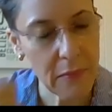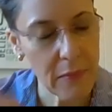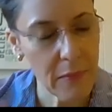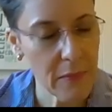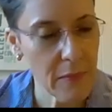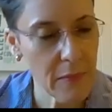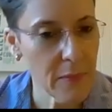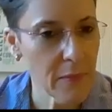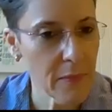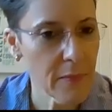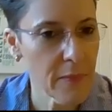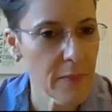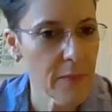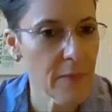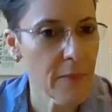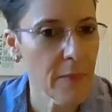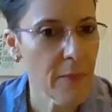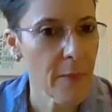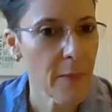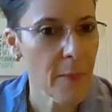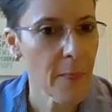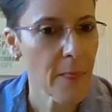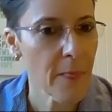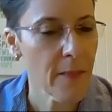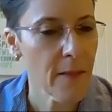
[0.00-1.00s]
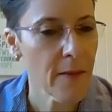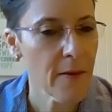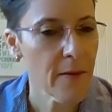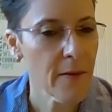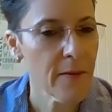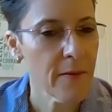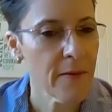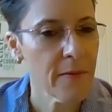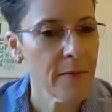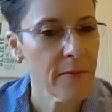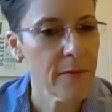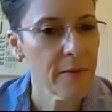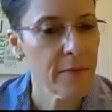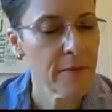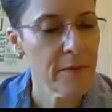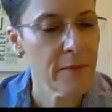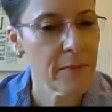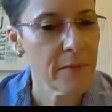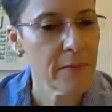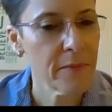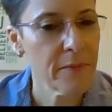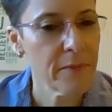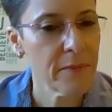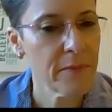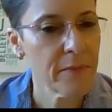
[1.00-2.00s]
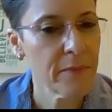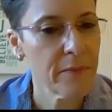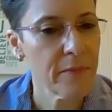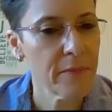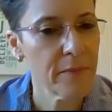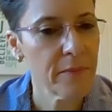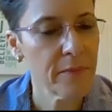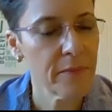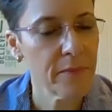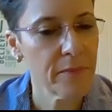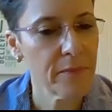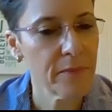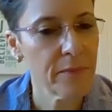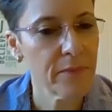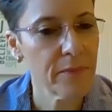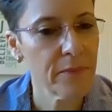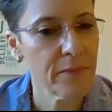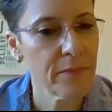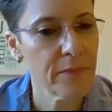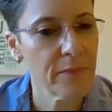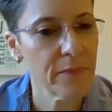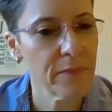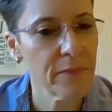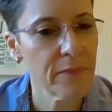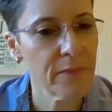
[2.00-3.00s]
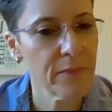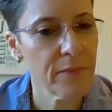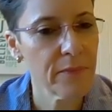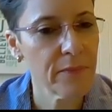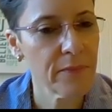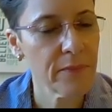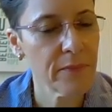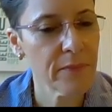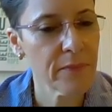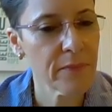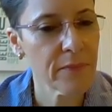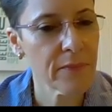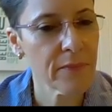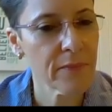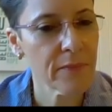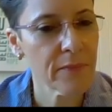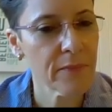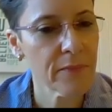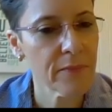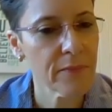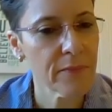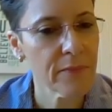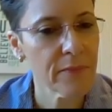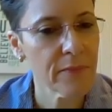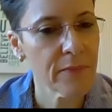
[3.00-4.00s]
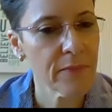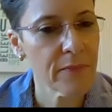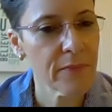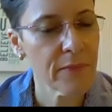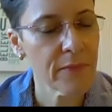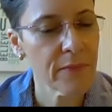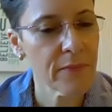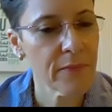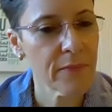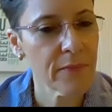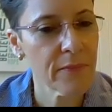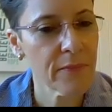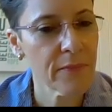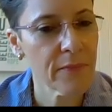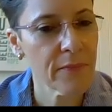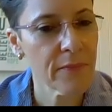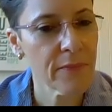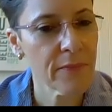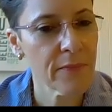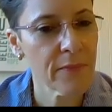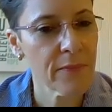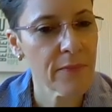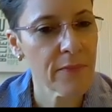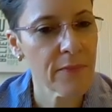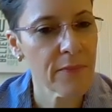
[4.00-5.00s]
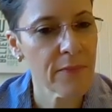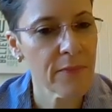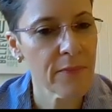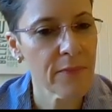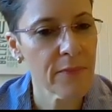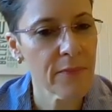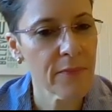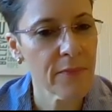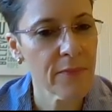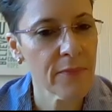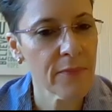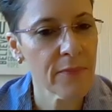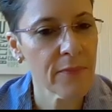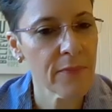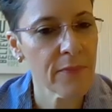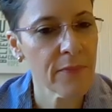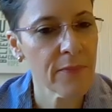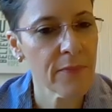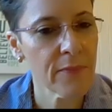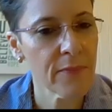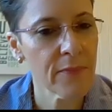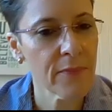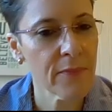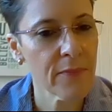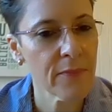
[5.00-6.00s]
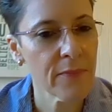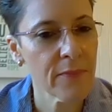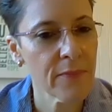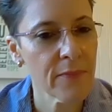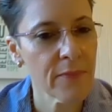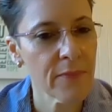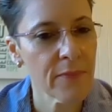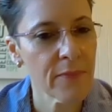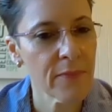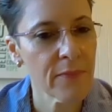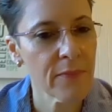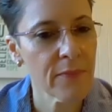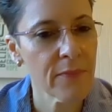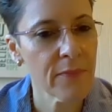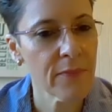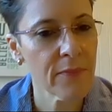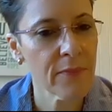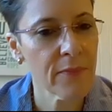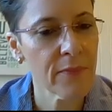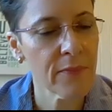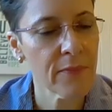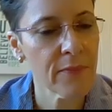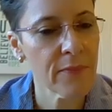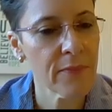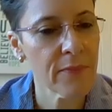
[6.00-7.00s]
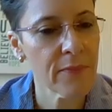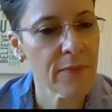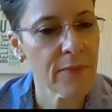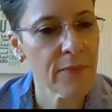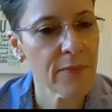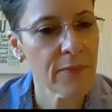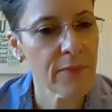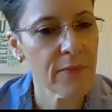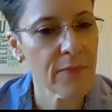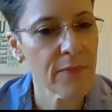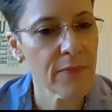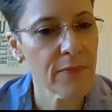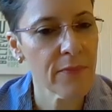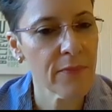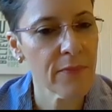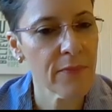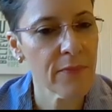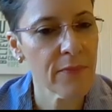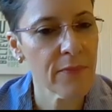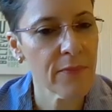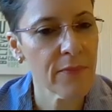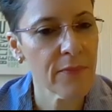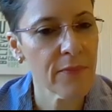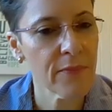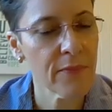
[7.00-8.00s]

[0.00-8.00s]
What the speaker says: This person isn't speaking.